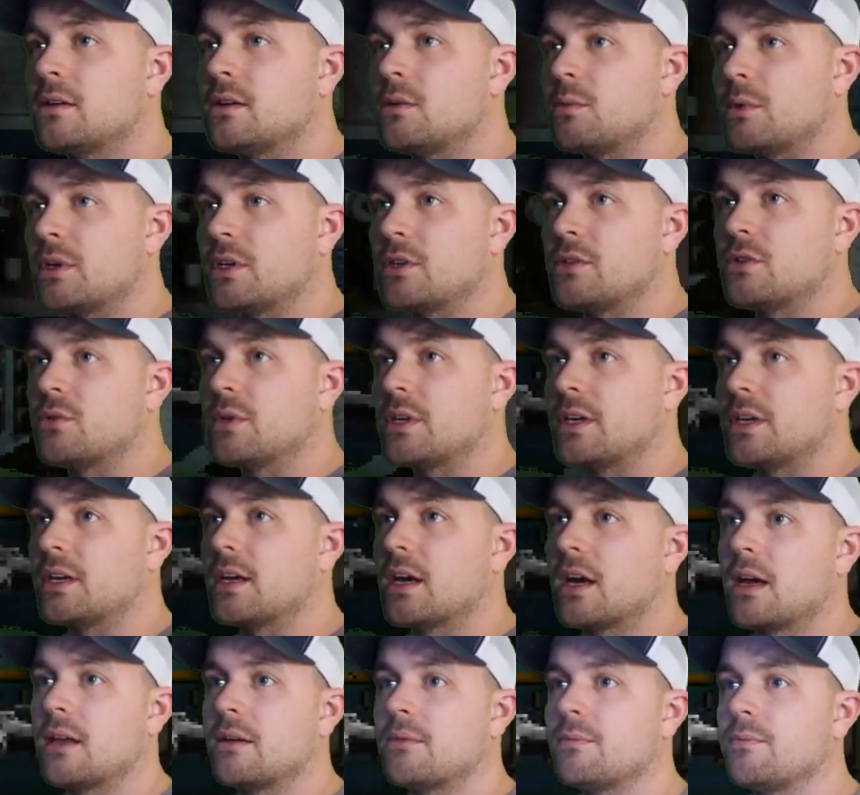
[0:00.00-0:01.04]
We can do it
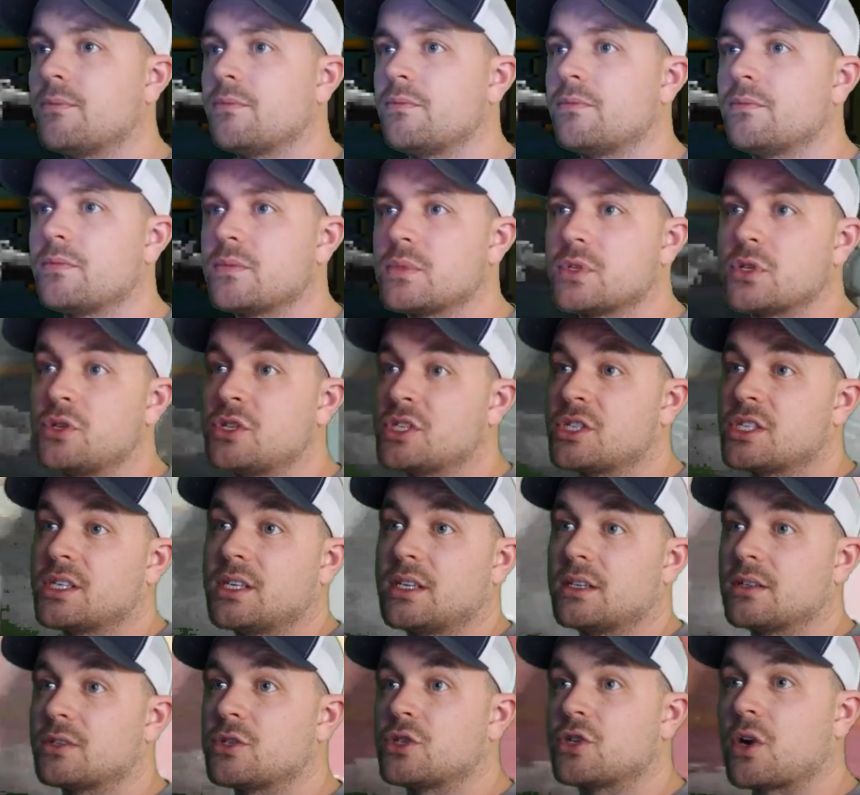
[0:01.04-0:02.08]
again. So you
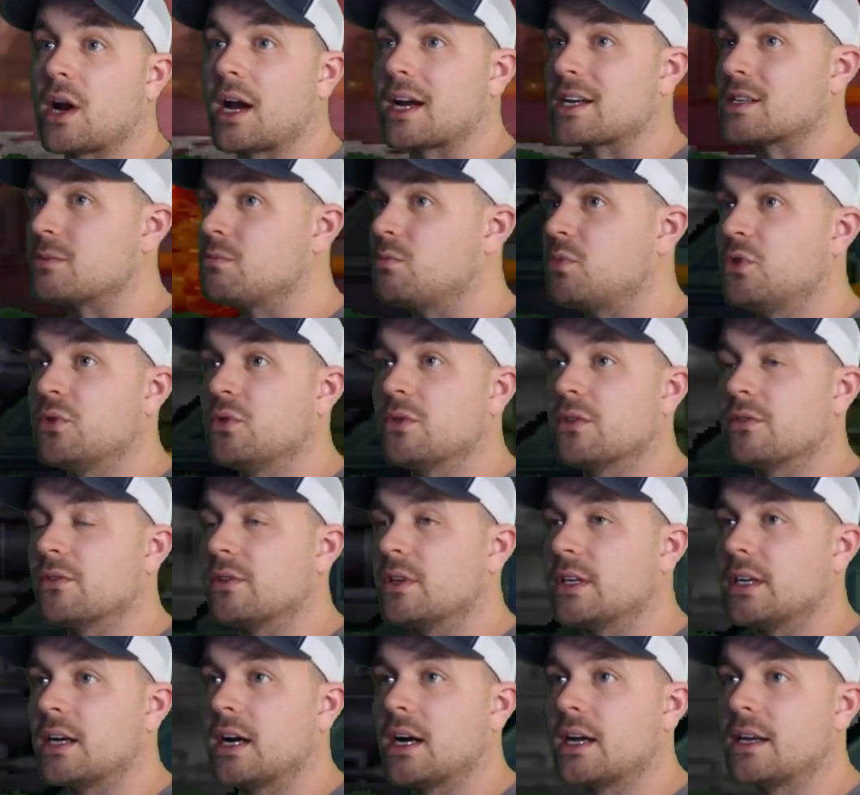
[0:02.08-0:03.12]
see it tracks
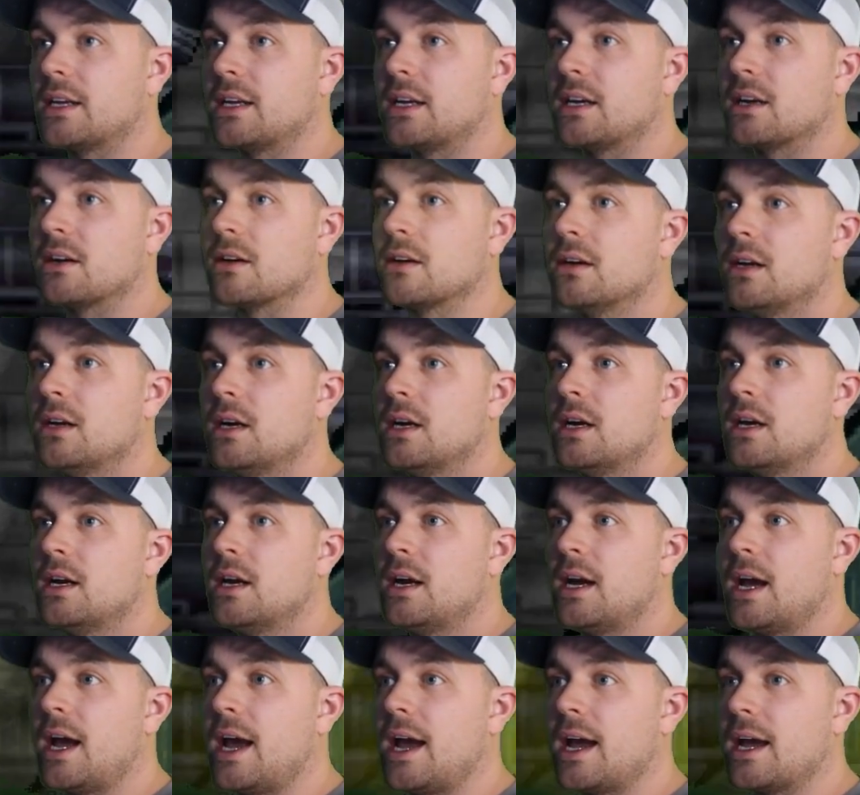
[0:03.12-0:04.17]
beautifully on here,
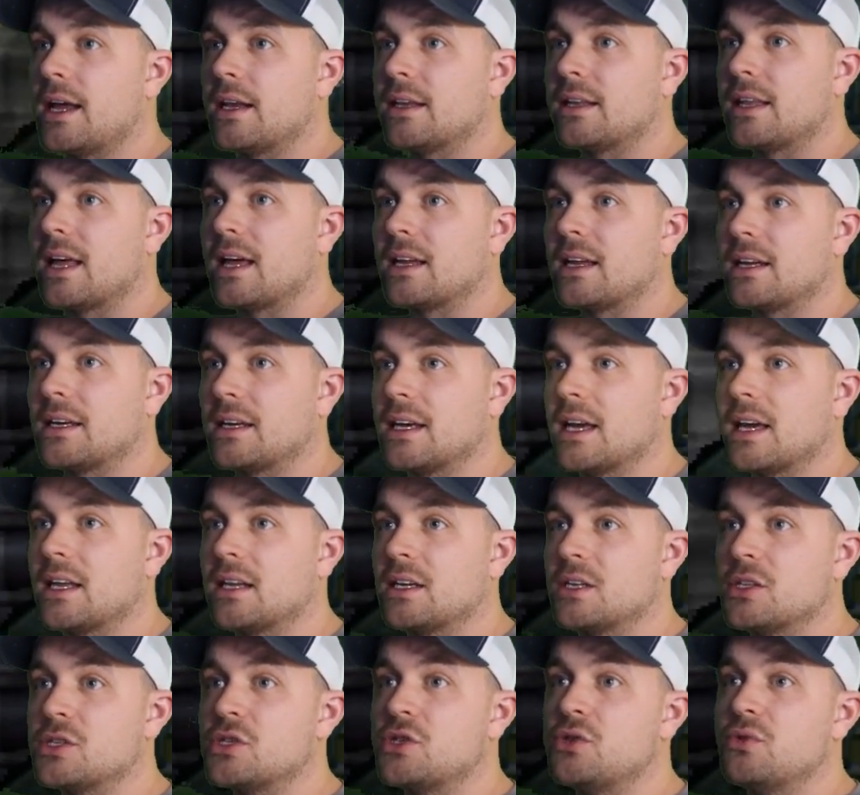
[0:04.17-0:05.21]
and that again
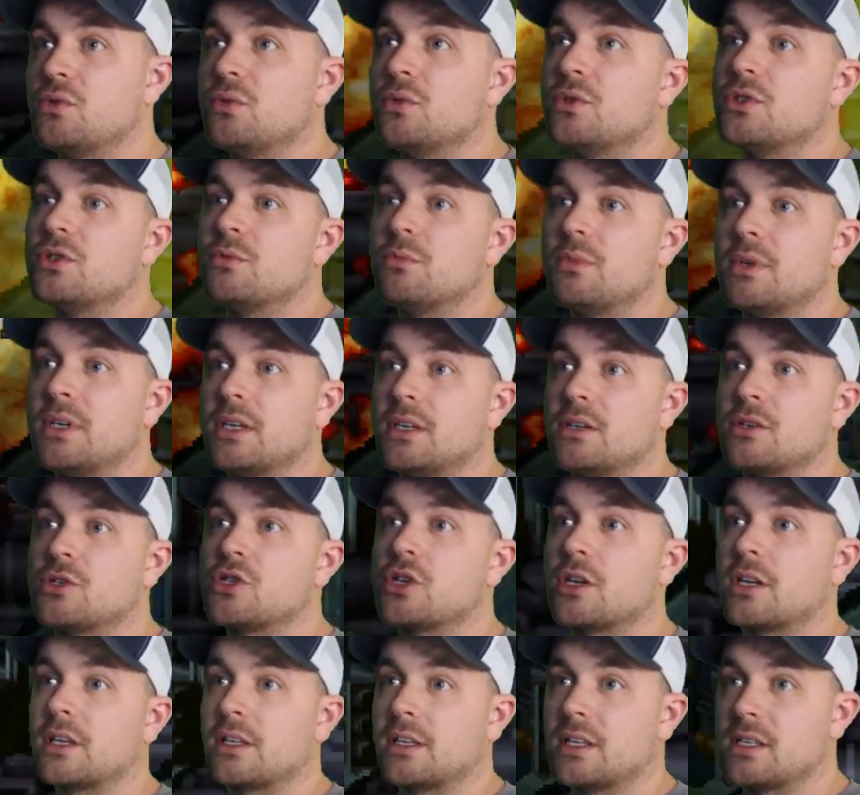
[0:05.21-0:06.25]
is due to me
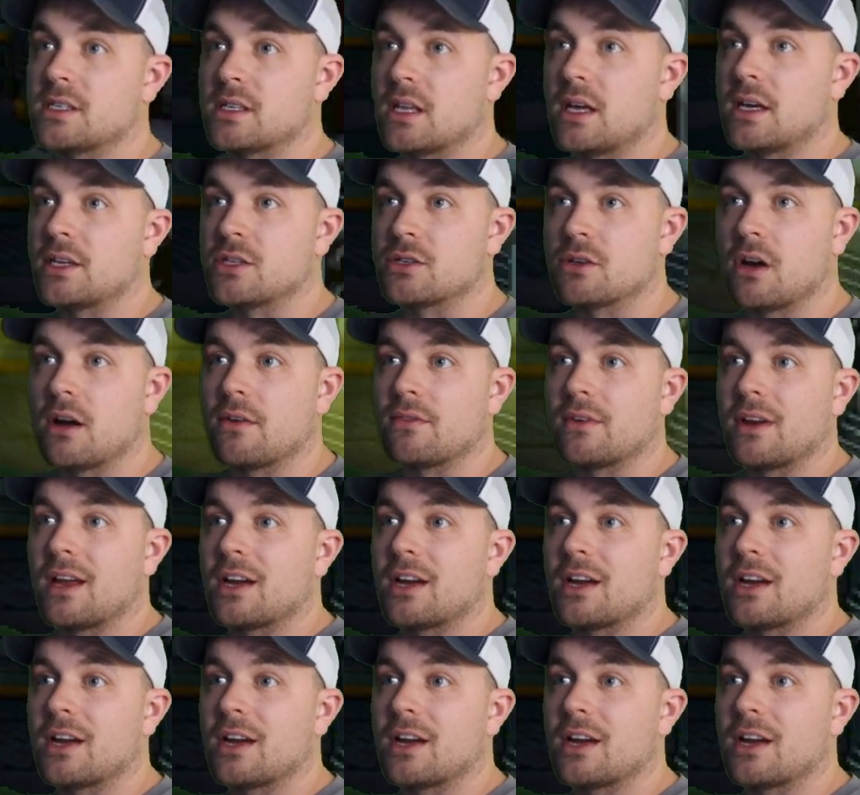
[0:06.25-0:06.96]
shutting these lights off.